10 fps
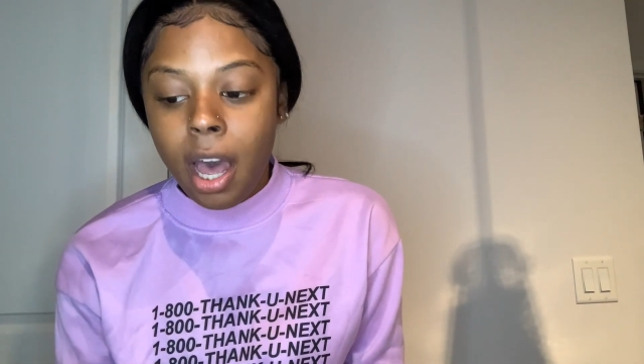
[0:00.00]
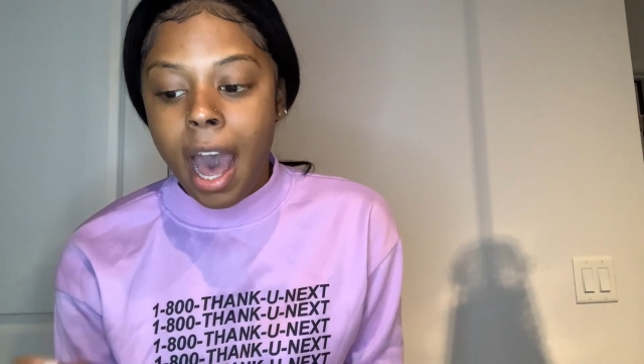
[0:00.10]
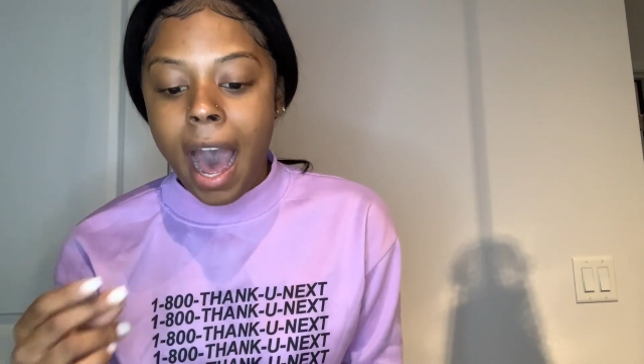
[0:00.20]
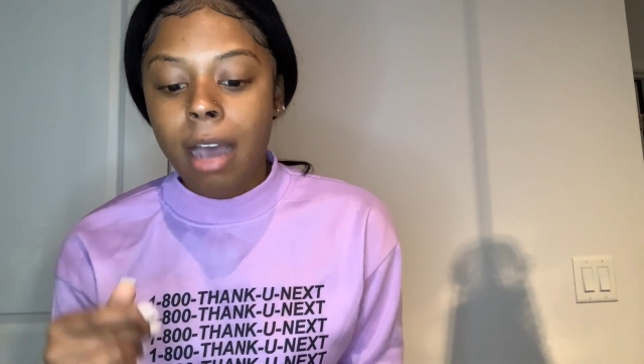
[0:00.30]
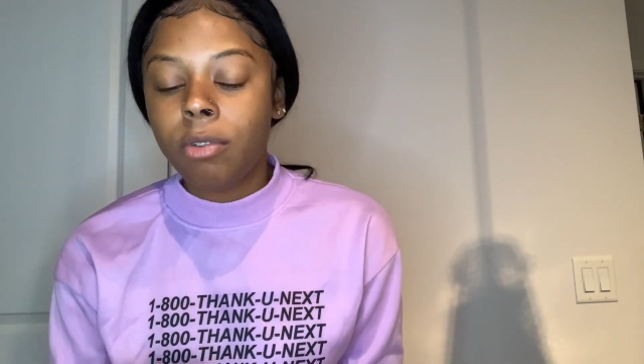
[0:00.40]

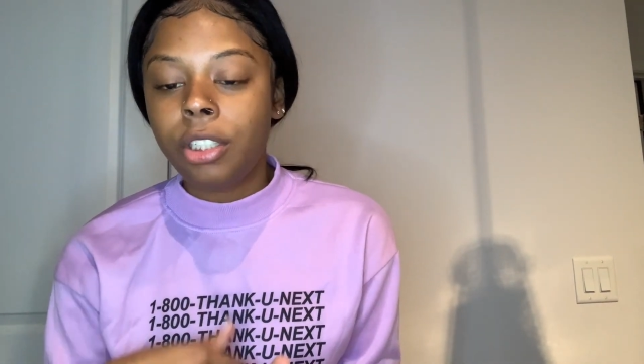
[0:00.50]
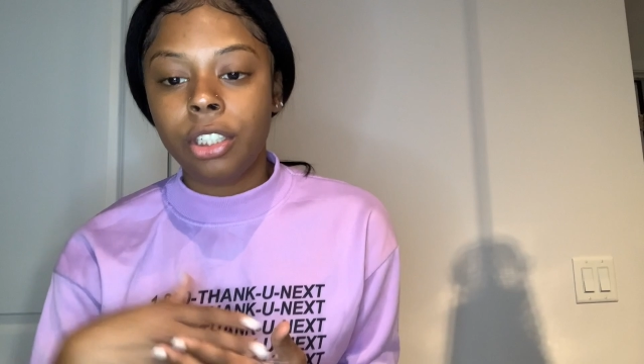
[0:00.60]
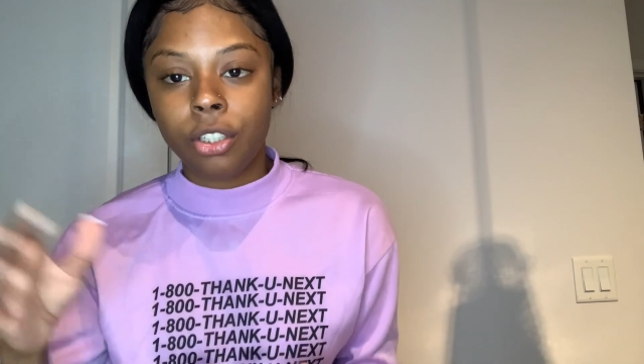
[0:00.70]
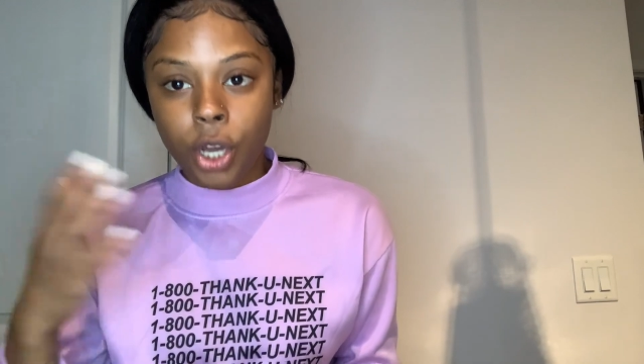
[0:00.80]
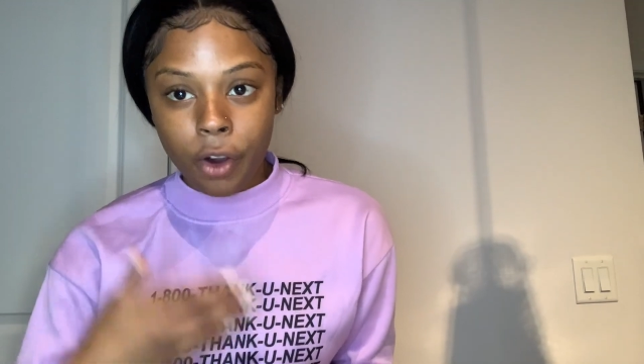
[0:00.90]
I would
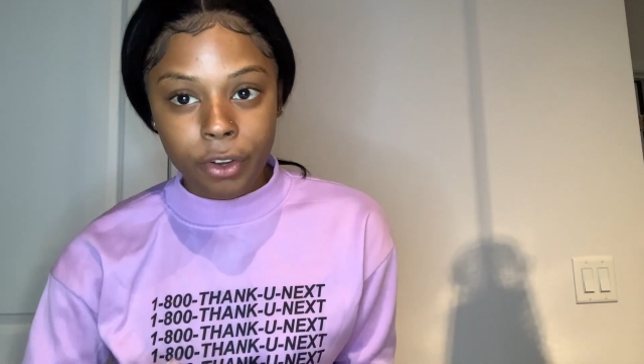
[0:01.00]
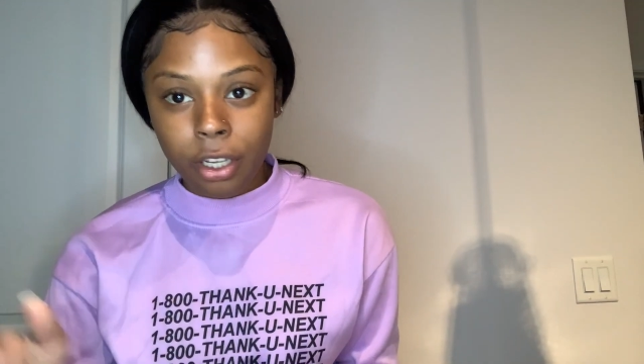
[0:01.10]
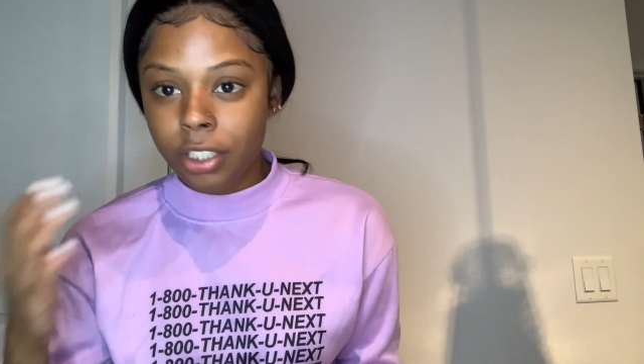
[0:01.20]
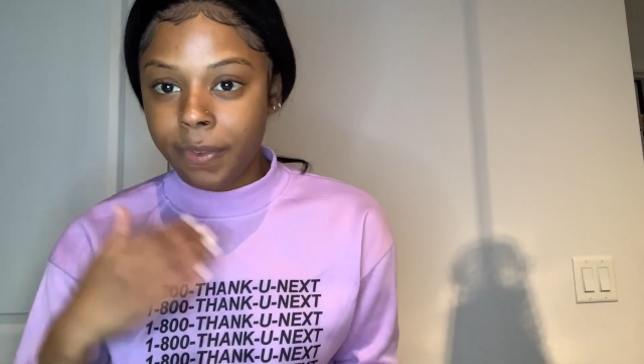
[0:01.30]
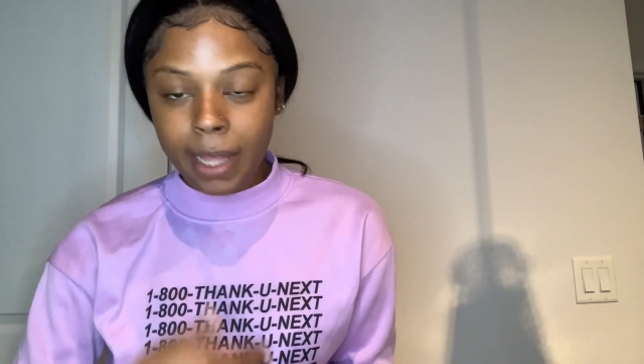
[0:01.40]
just go over
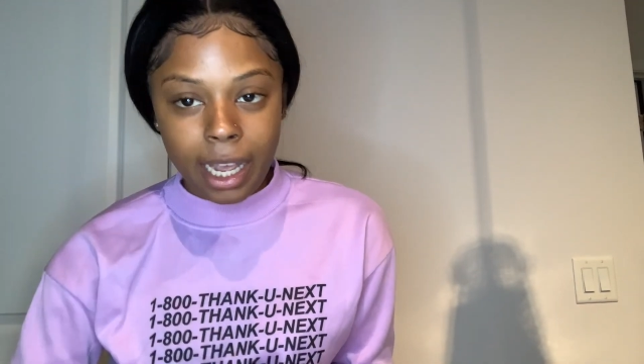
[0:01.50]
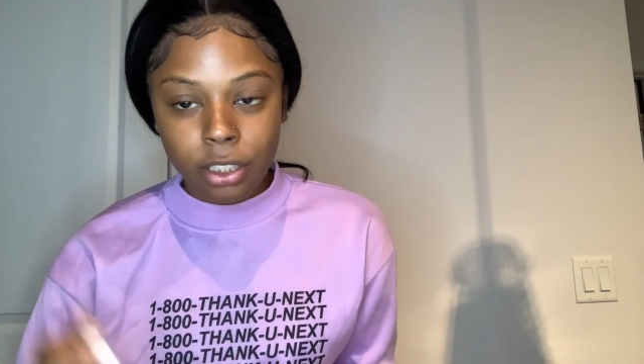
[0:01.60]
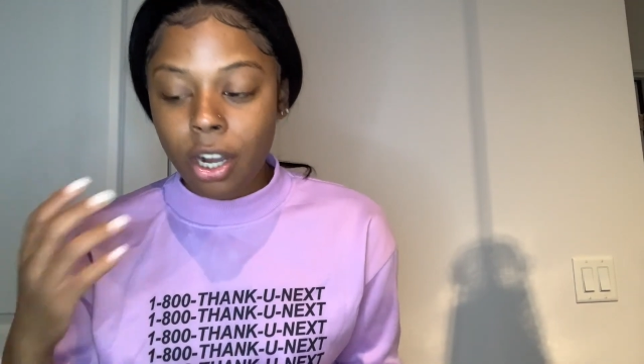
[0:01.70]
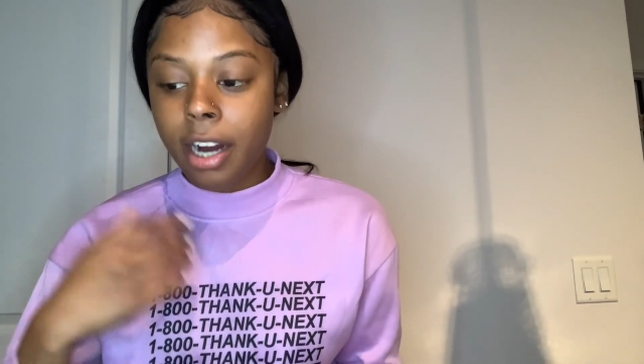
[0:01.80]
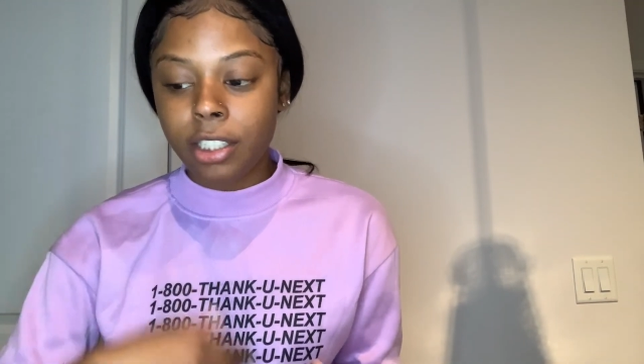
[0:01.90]
those
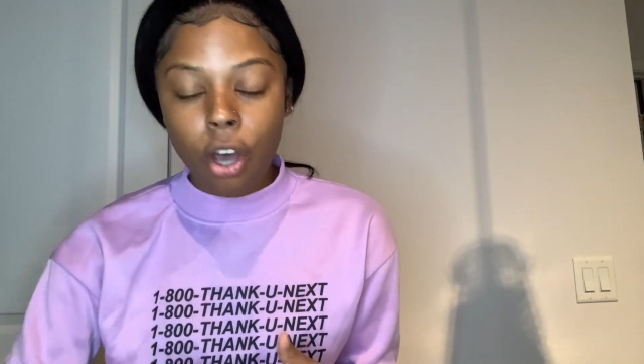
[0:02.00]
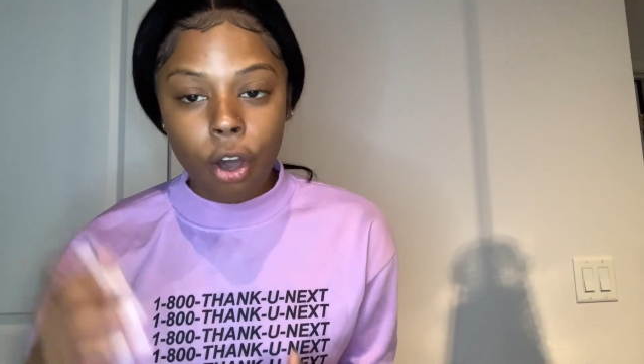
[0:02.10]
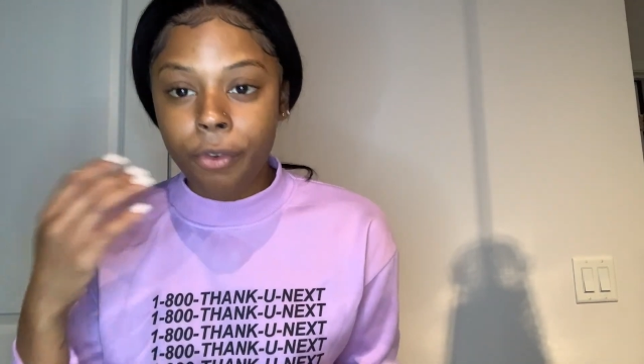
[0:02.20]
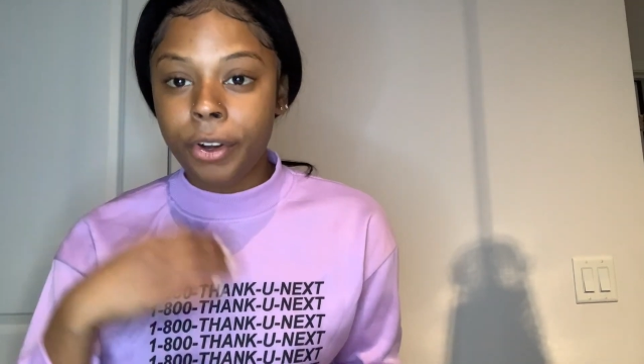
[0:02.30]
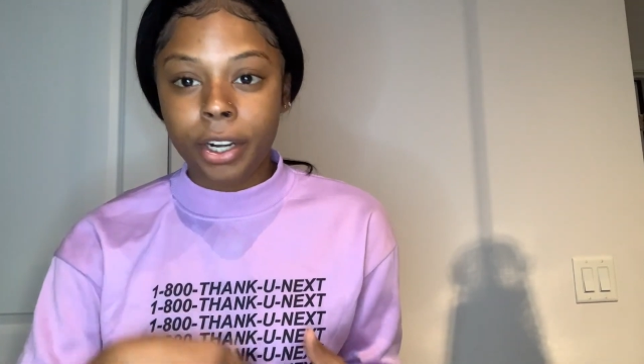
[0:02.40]
flashcards
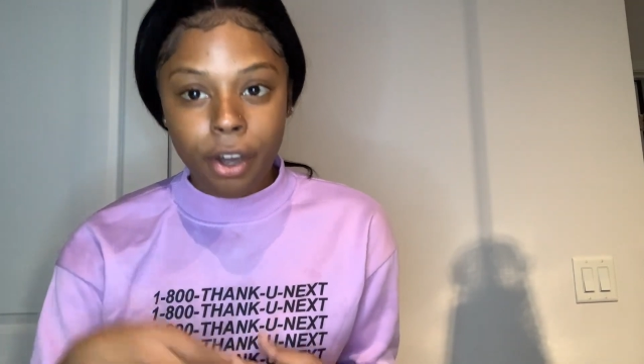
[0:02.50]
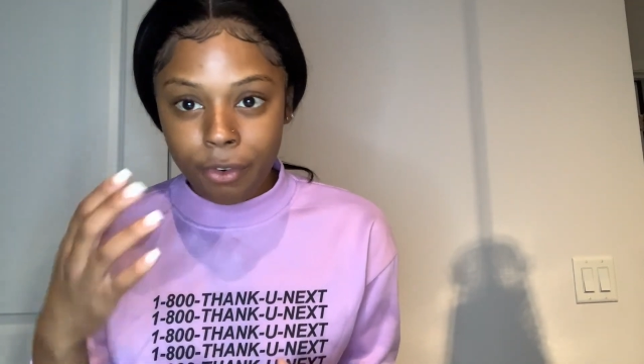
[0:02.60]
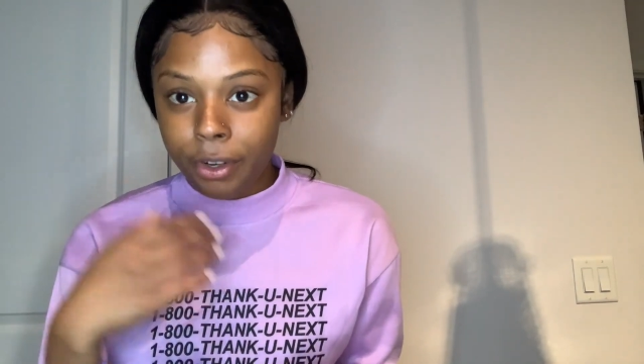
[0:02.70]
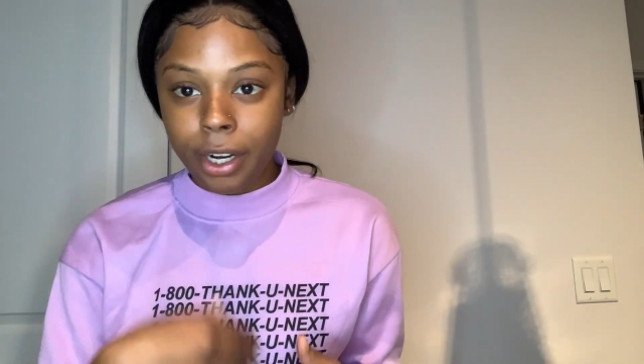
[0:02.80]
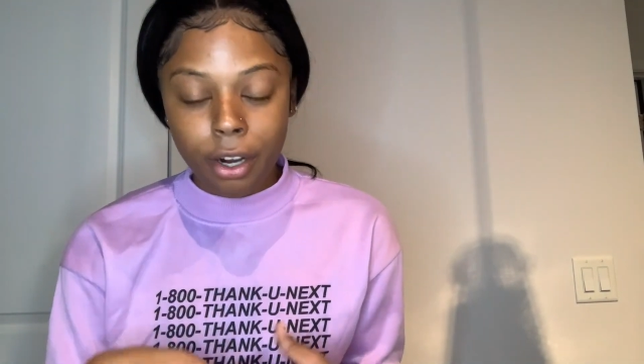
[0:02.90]
over and
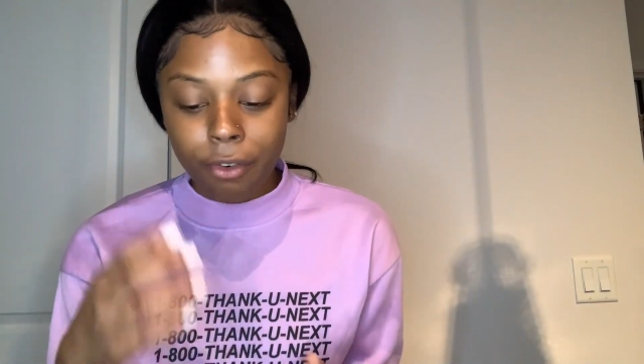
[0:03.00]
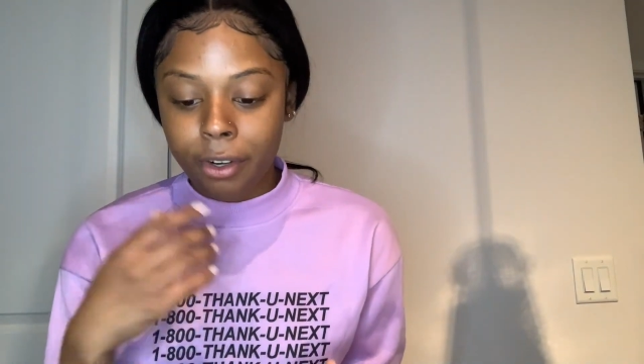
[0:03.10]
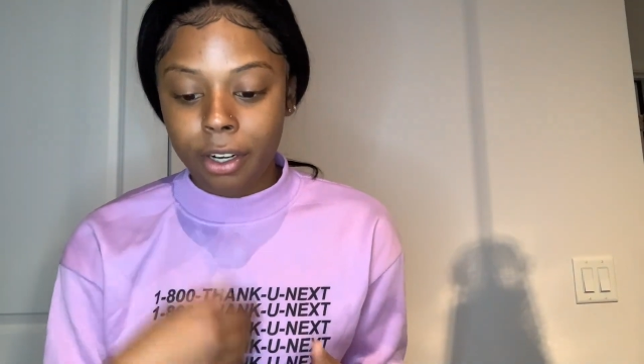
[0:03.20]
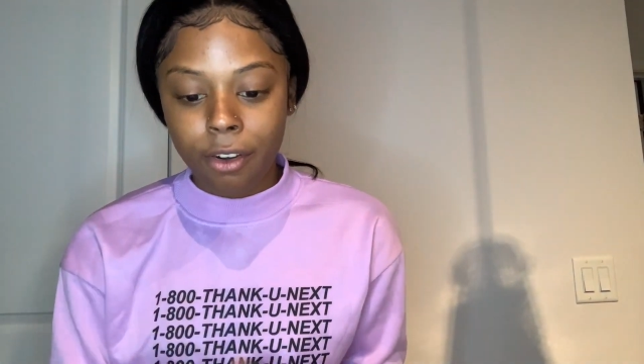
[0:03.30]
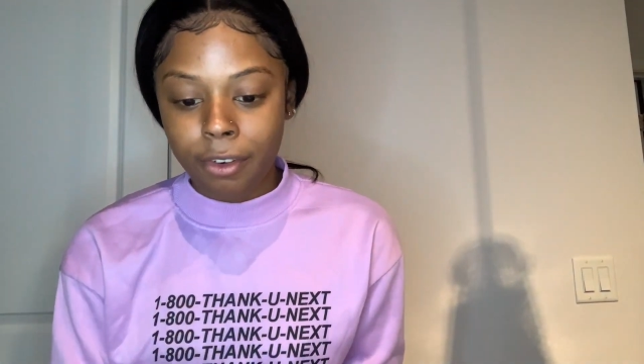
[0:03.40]
over and over
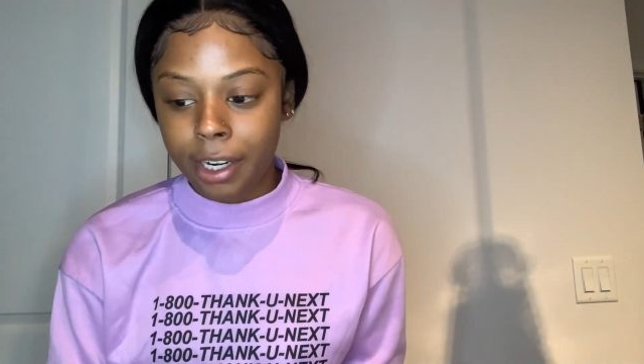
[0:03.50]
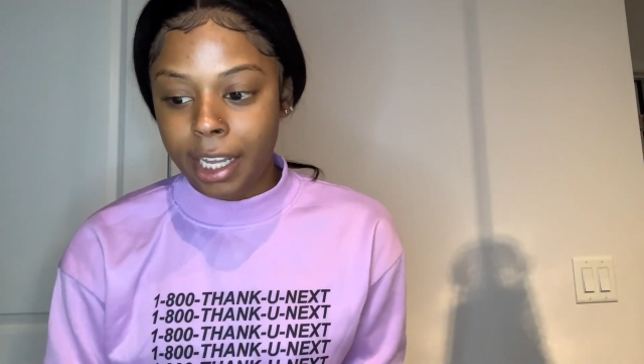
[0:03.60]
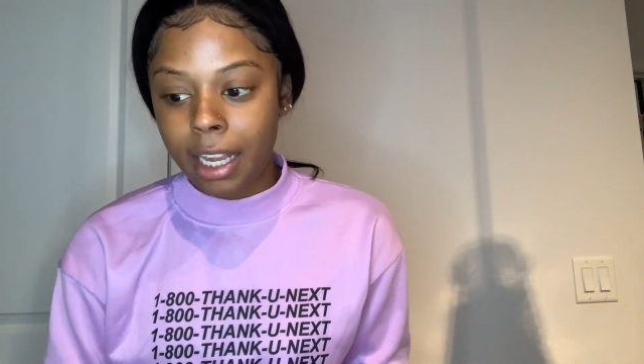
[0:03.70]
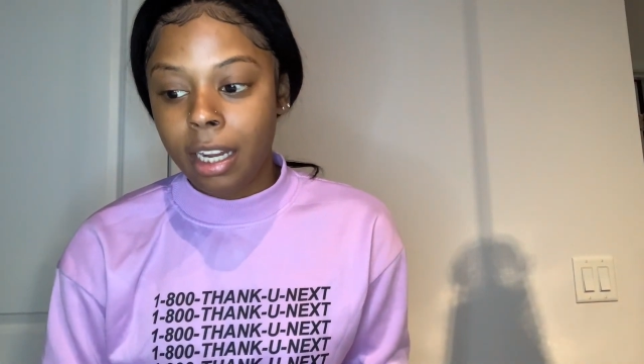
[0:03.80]
and over again